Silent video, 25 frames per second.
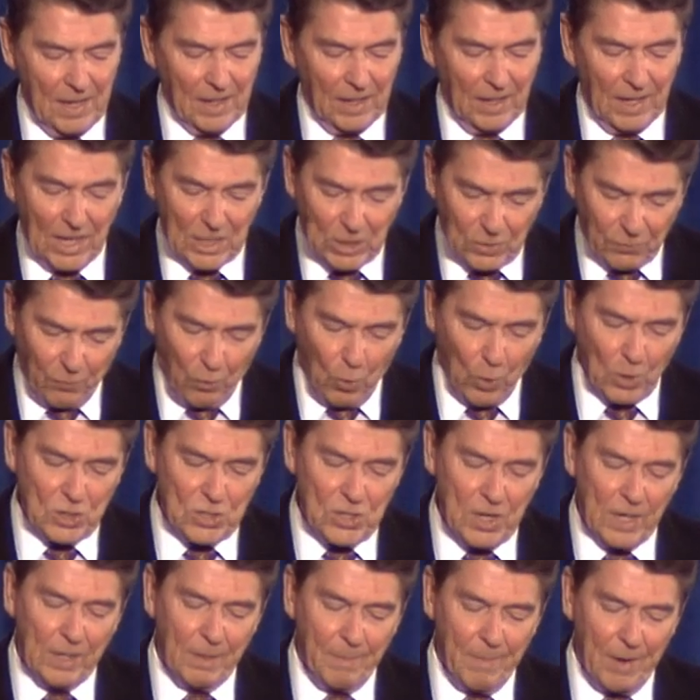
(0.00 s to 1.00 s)
Less
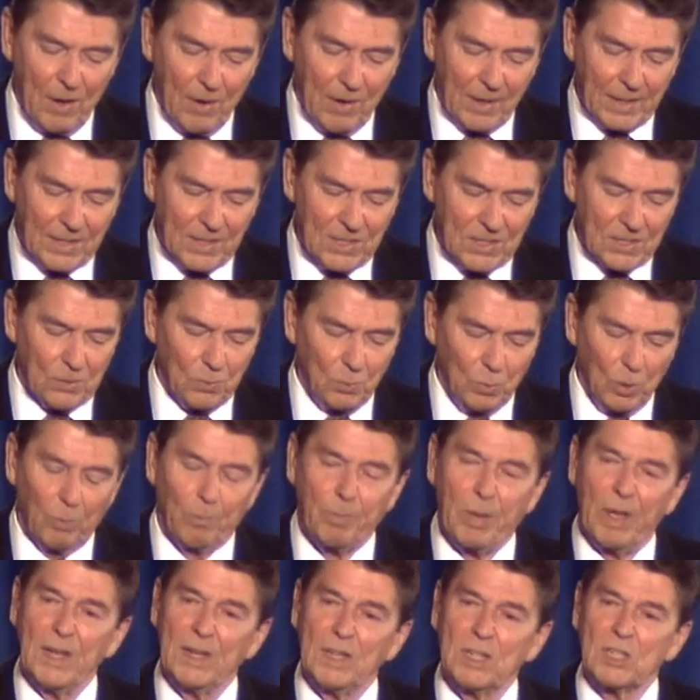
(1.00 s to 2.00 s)
fortunate Americans will
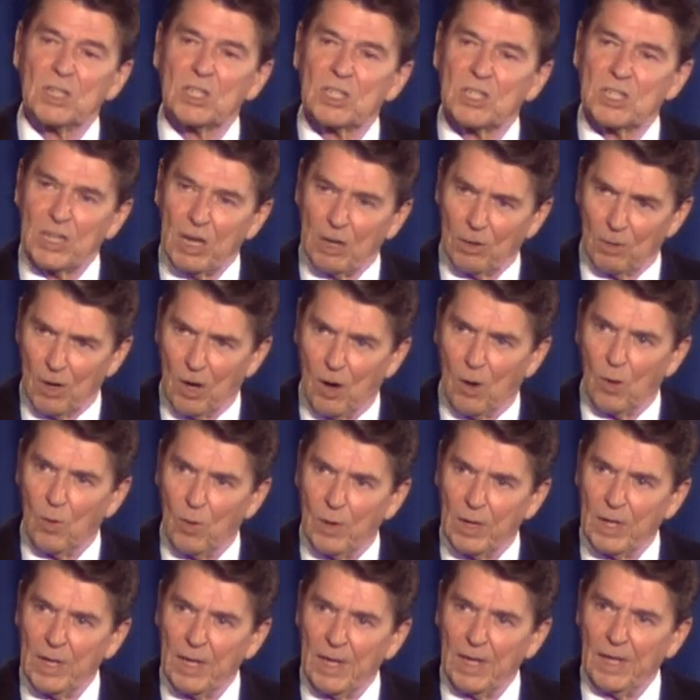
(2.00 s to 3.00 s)
pay zero
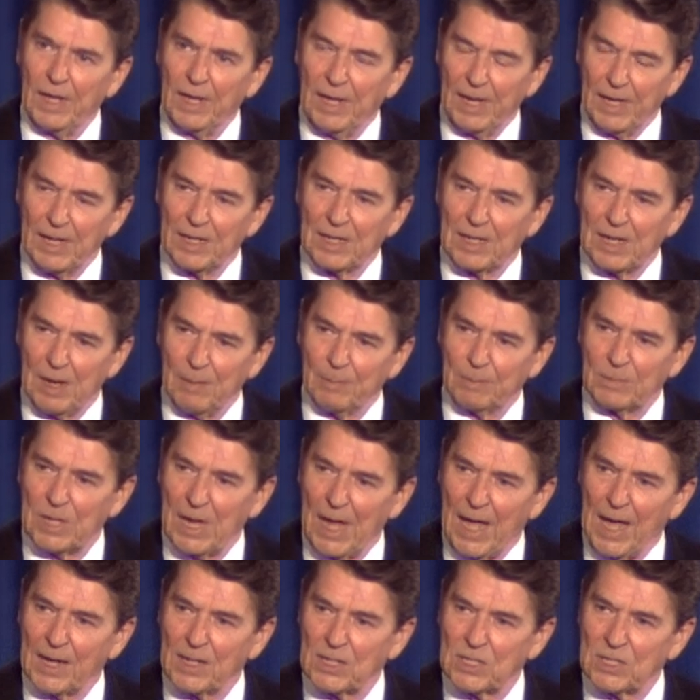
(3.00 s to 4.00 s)
income
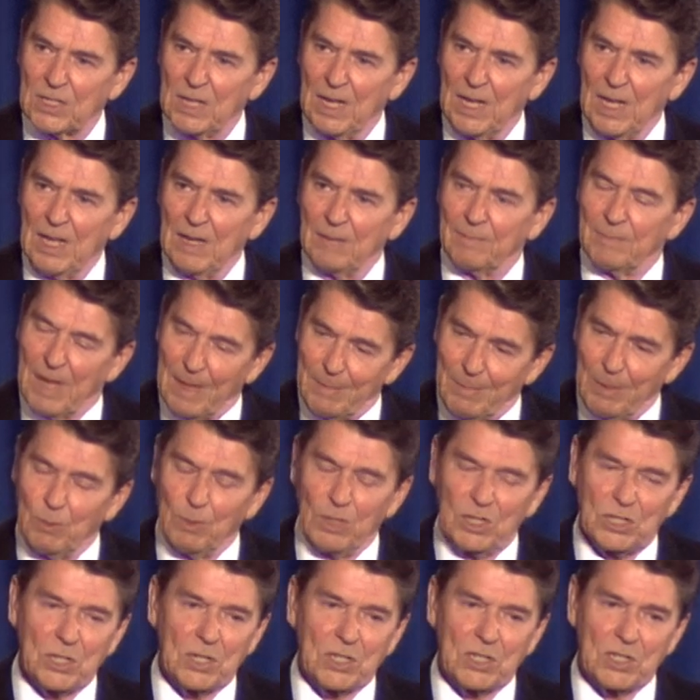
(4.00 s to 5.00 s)
tax. Maybe
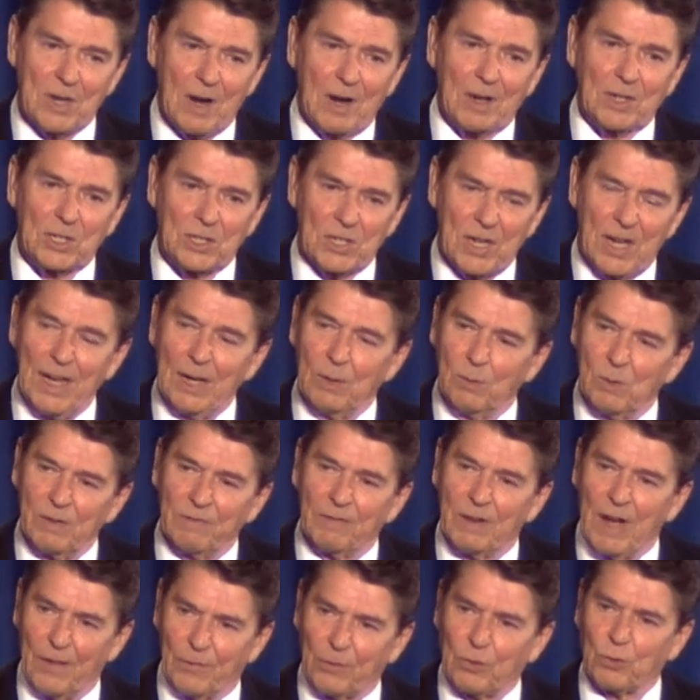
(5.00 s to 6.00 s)
we should start saying
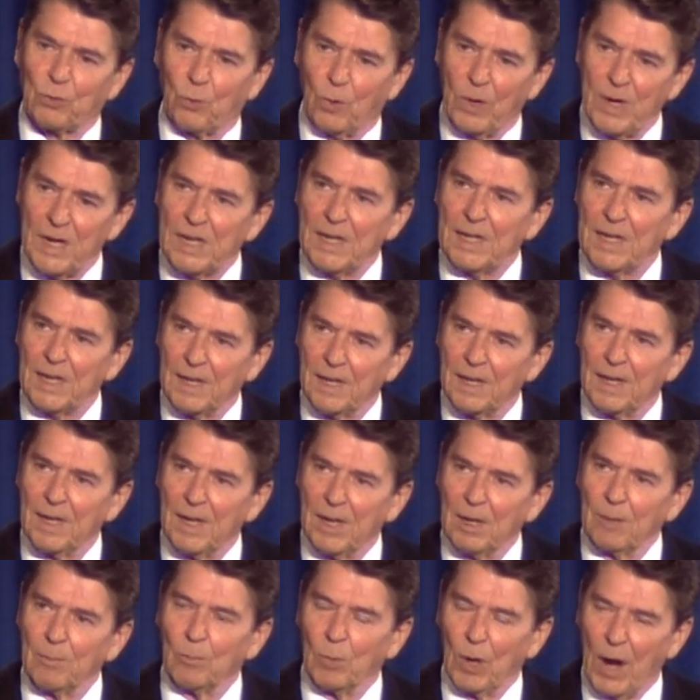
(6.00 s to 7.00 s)
we've got three
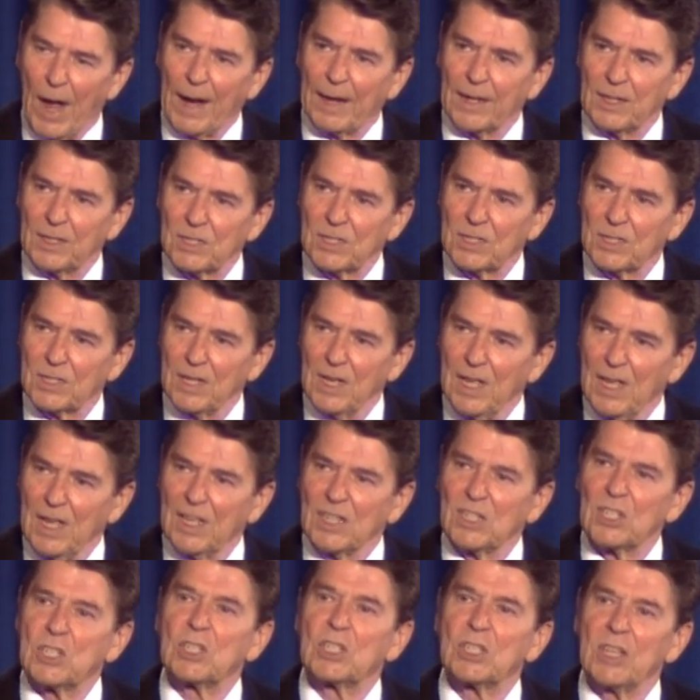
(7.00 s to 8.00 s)
brackets,
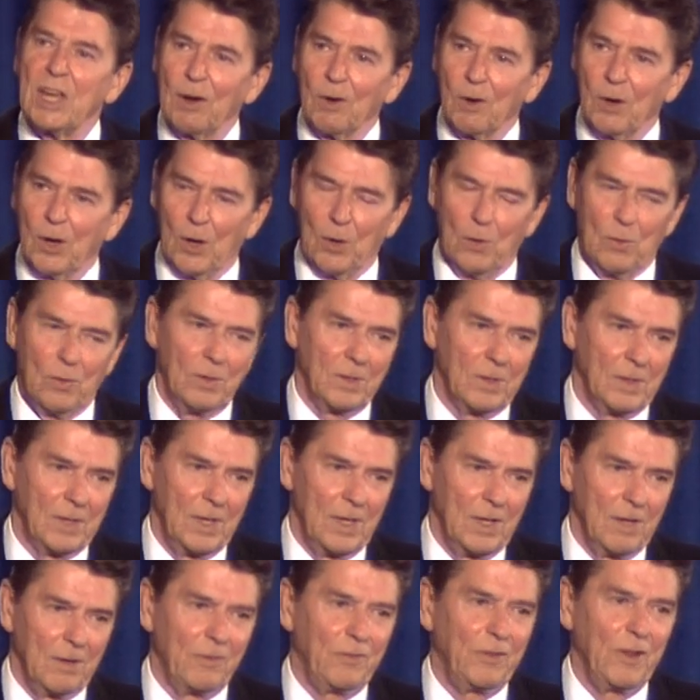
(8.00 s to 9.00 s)
zero,
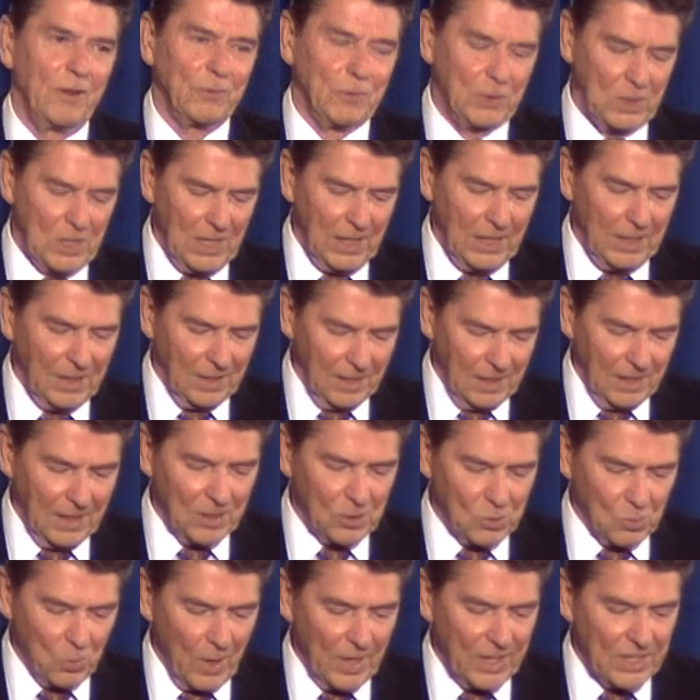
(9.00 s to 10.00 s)
fifteen
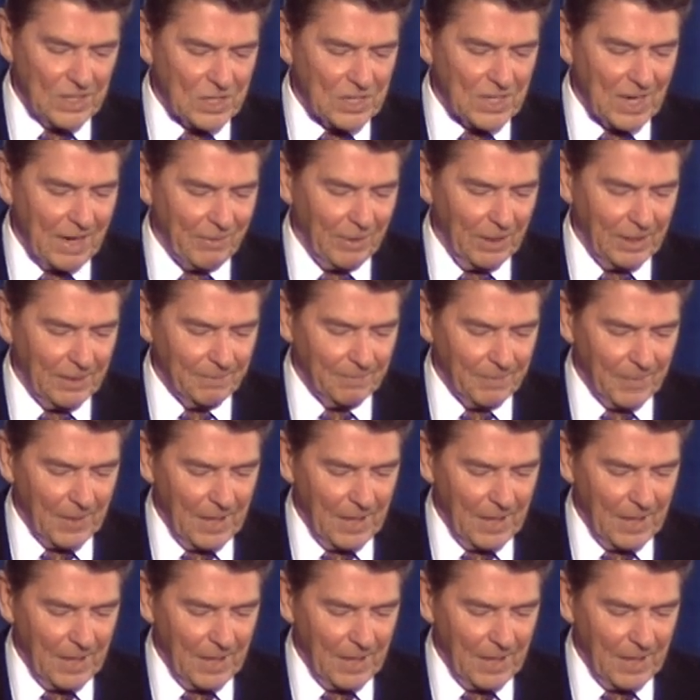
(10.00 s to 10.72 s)
and twenty-seven.